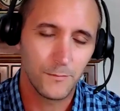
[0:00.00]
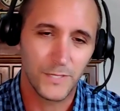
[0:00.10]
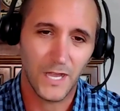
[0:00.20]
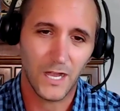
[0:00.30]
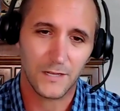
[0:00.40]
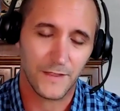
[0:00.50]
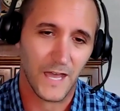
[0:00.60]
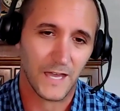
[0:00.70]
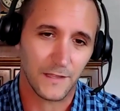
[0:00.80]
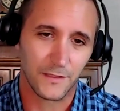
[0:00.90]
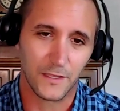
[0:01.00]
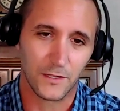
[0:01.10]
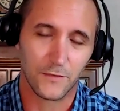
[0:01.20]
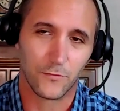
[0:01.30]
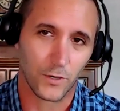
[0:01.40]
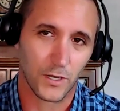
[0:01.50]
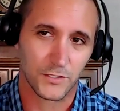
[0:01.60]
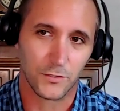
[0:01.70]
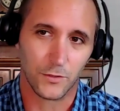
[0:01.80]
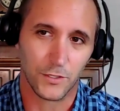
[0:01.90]
beyond that, I think if we're
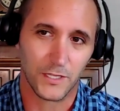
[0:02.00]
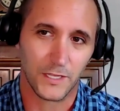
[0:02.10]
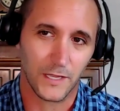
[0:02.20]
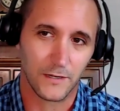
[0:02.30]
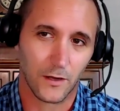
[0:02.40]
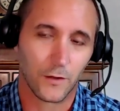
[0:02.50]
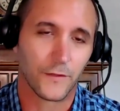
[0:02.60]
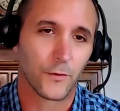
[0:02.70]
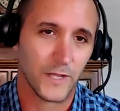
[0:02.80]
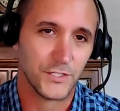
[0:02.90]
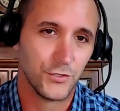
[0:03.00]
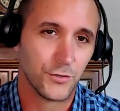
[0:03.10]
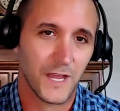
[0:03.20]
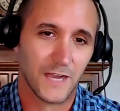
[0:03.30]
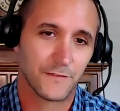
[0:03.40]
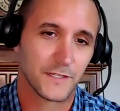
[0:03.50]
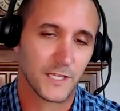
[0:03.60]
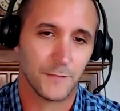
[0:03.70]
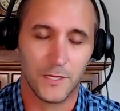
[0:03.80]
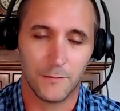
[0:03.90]
also looking at, are there ways you can have the
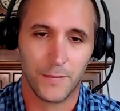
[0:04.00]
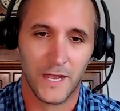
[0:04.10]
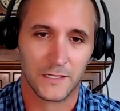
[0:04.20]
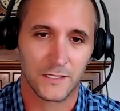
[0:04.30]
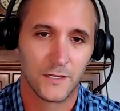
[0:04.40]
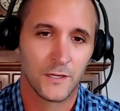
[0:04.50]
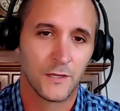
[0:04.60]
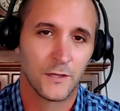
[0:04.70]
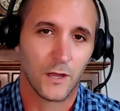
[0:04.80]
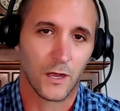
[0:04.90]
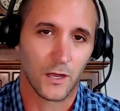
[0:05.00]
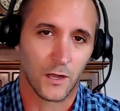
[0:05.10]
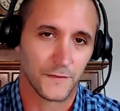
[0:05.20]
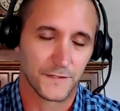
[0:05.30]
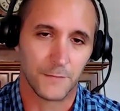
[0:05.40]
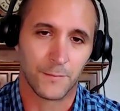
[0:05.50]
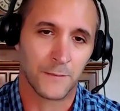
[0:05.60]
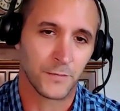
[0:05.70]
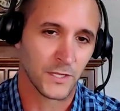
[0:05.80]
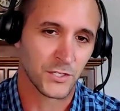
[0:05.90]
same impact on the same
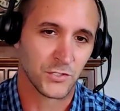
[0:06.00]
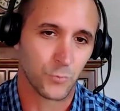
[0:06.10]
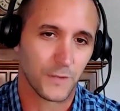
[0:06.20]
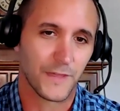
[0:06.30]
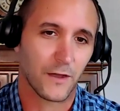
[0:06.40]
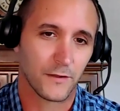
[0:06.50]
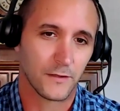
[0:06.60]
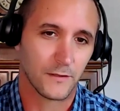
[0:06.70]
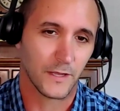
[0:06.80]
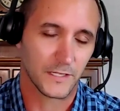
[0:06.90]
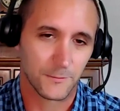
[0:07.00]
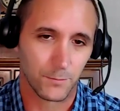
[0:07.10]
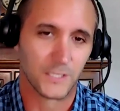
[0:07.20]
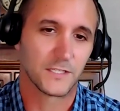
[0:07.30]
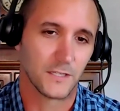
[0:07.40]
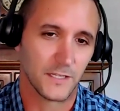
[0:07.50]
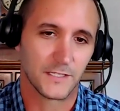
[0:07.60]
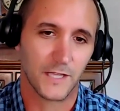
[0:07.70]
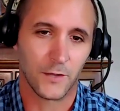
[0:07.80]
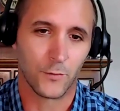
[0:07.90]
populations without explicitly
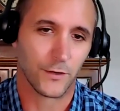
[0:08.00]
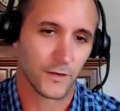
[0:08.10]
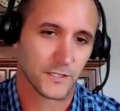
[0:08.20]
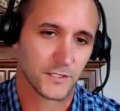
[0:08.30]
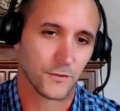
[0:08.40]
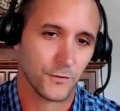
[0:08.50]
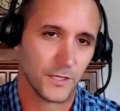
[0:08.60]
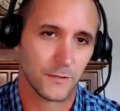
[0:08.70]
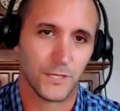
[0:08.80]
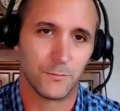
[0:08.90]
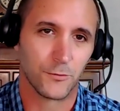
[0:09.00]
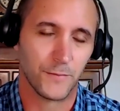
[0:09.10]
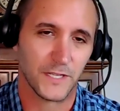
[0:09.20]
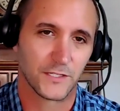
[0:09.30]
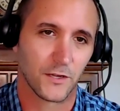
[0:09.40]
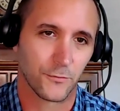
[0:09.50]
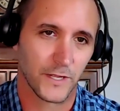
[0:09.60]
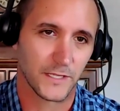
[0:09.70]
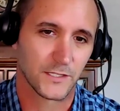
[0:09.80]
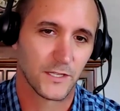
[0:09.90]
saying we are excluding people based on
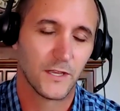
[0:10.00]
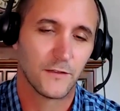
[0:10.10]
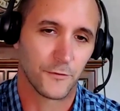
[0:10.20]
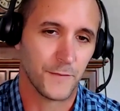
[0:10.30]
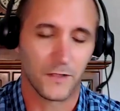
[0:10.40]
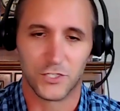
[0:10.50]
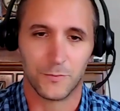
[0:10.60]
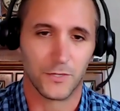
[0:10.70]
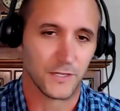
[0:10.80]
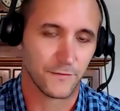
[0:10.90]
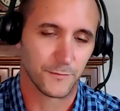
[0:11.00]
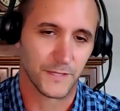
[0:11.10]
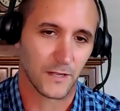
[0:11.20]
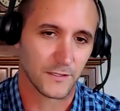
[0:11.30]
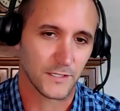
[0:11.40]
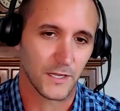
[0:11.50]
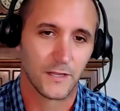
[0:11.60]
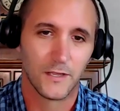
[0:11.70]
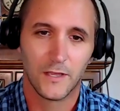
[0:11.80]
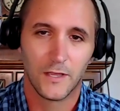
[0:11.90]
race from eligibility from the outset?
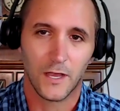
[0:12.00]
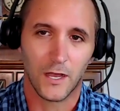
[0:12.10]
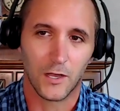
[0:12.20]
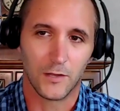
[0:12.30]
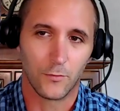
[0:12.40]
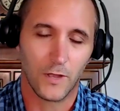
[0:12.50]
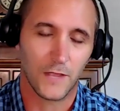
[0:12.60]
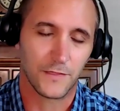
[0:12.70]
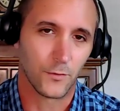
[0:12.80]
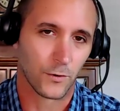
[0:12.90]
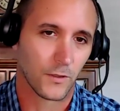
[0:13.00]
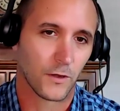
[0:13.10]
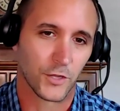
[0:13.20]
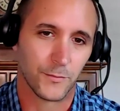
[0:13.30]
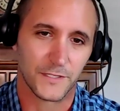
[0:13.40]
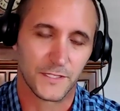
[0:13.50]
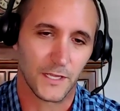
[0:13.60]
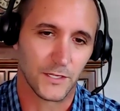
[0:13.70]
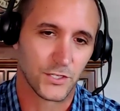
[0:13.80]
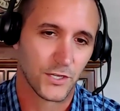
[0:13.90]
At the oral argument
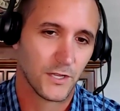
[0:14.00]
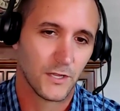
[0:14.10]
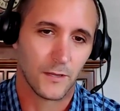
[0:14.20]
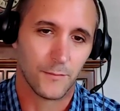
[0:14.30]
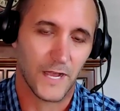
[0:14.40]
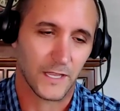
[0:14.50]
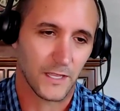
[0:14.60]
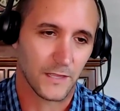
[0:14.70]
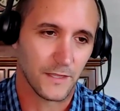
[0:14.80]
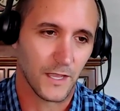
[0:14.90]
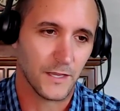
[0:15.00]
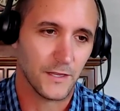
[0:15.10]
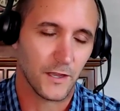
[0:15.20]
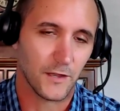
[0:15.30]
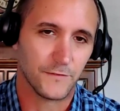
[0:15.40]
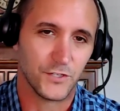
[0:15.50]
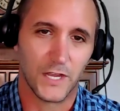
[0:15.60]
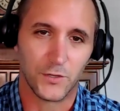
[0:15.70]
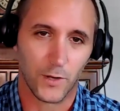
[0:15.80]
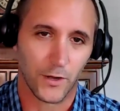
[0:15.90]
stage, back at the end of
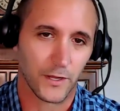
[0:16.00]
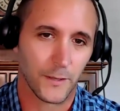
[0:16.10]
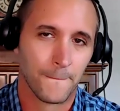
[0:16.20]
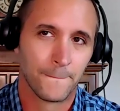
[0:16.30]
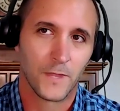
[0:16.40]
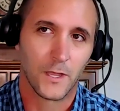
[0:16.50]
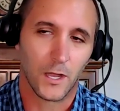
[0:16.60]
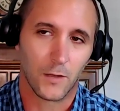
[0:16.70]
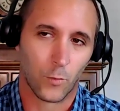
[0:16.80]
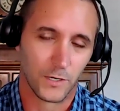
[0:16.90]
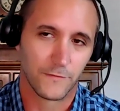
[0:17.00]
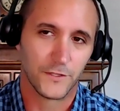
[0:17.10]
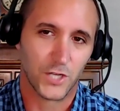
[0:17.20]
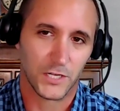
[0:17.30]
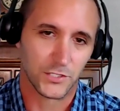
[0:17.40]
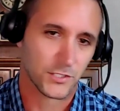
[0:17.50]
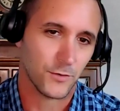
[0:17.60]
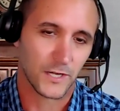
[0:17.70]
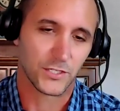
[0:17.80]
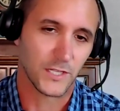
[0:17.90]
January, one of the judges
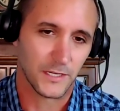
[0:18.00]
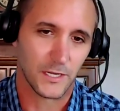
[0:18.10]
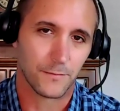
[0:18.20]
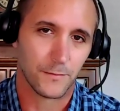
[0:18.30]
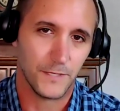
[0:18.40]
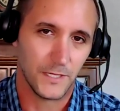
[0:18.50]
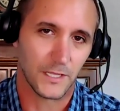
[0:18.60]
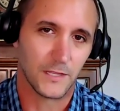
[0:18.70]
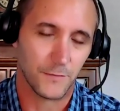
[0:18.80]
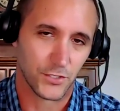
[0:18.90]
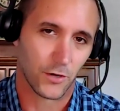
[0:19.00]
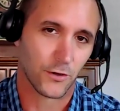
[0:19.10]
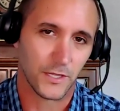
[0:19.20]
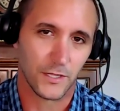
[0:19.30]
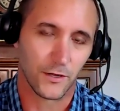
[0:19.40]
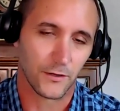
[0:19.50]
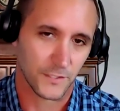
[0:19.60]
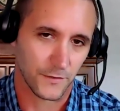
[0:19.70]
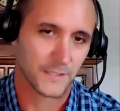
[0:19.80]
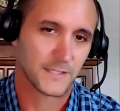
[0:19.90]
who actually ended up being in the majority here,
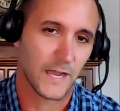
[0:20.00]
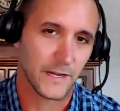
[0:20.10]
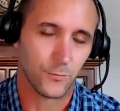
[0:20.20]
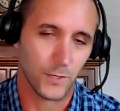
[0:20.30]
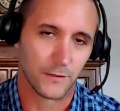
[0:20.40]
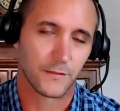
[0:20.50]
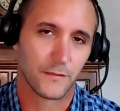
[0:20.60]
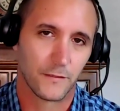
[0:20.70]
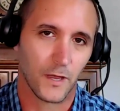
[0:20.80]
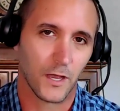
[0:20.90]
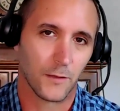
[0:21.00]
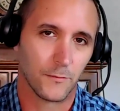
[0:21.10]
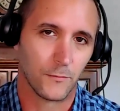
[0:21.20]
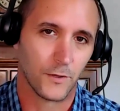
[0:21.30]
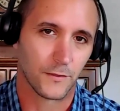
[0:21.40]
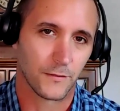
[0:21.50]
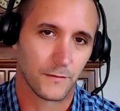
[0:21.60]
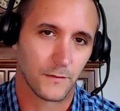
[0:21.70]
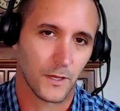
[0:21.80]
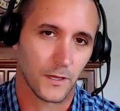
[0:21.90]
so they sided with
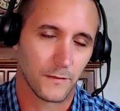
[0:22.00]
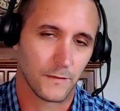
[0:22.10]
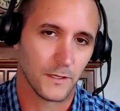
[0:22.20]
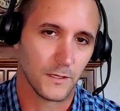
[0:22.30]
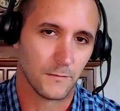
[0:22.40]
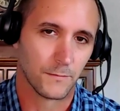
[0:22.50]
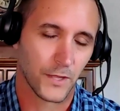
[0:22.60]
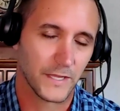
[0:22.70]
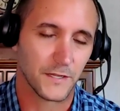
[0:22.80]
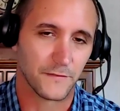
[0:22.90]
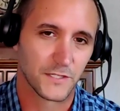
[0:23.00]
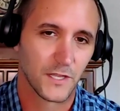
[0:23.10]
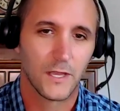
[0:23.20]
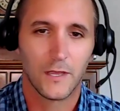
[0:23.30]
the plaintiffs.